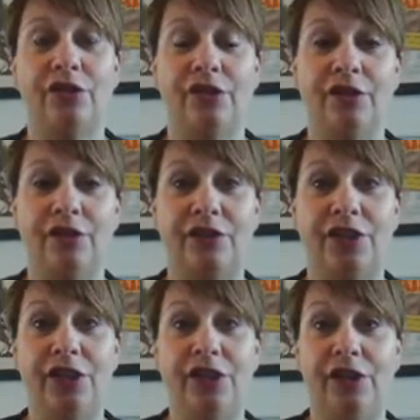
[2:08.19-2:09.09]
to the
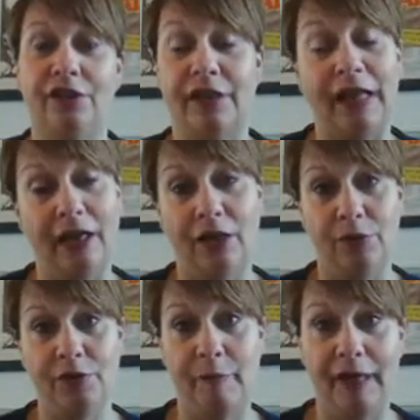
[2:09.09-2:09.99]
teen years and how,
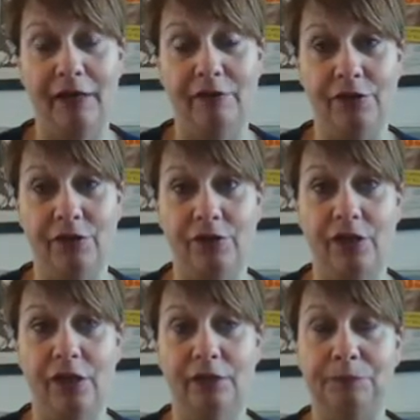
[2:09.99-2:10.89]
as parents,
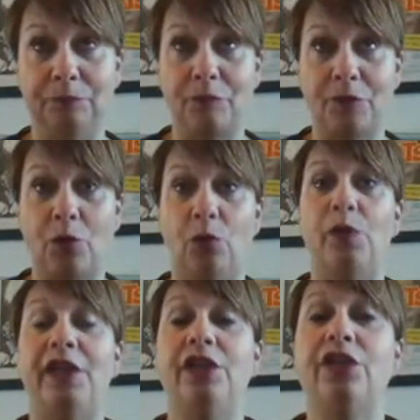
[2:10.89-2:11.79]

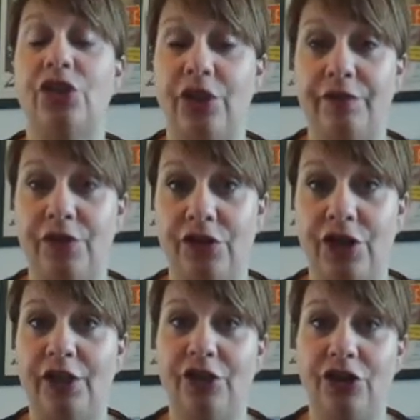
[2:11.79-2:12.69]
we need to shift and
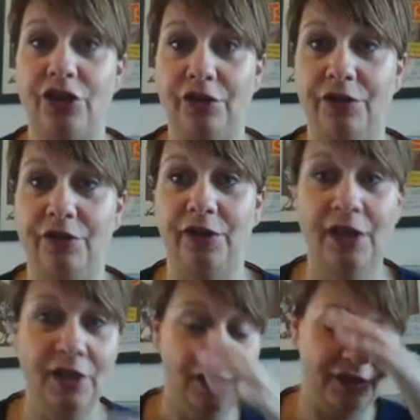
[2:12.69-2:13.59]
change too.
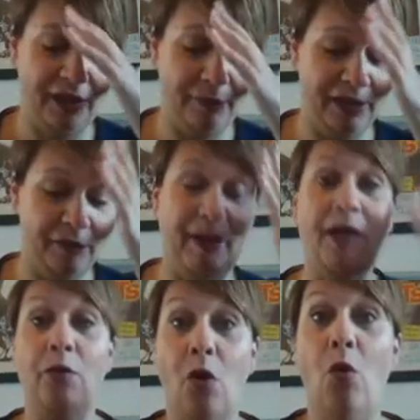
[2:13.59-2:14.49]
So let me
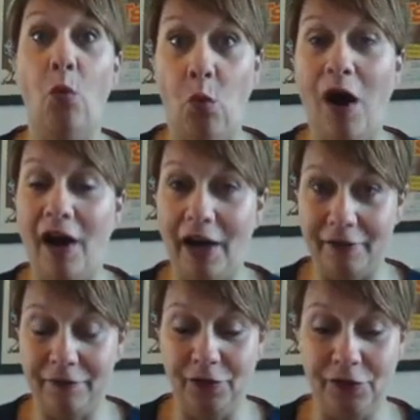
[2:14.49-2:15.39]
explain
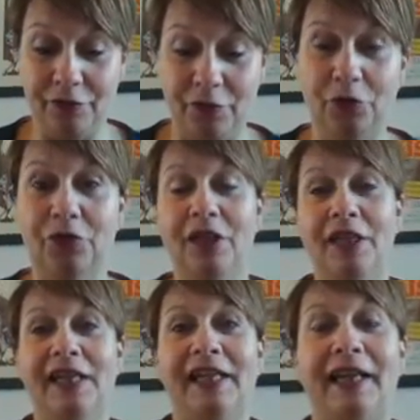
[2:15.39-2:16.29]
why, first of all.
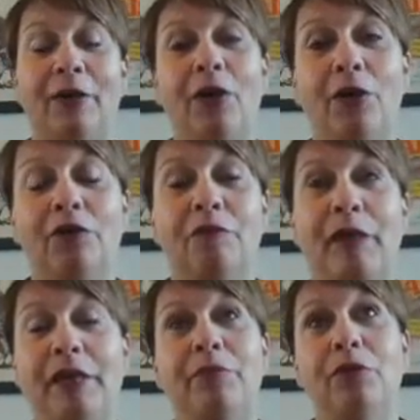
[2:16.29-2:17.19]
Now, a lot of
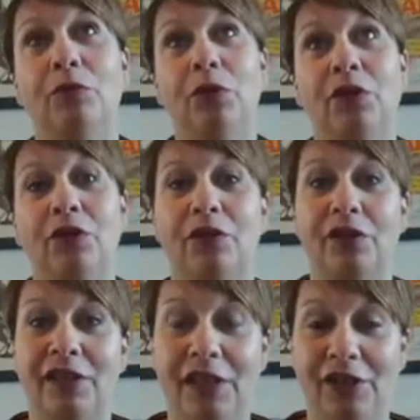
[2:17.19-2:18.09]
people will look at
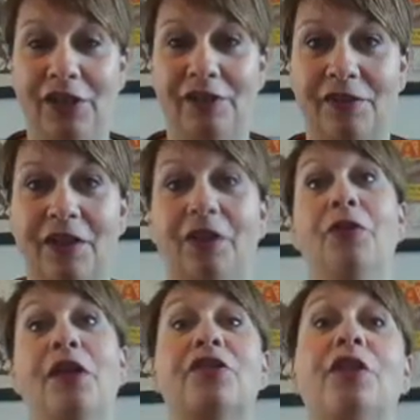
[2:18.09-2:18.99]
the teen years and go, oh,
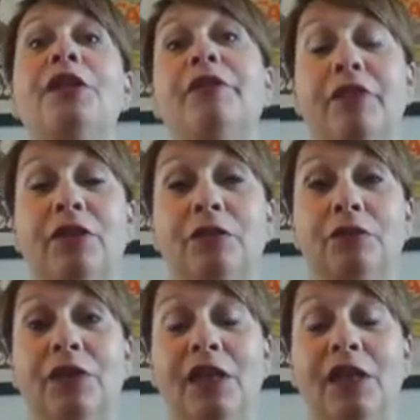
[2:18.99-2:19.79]
they're so difficult.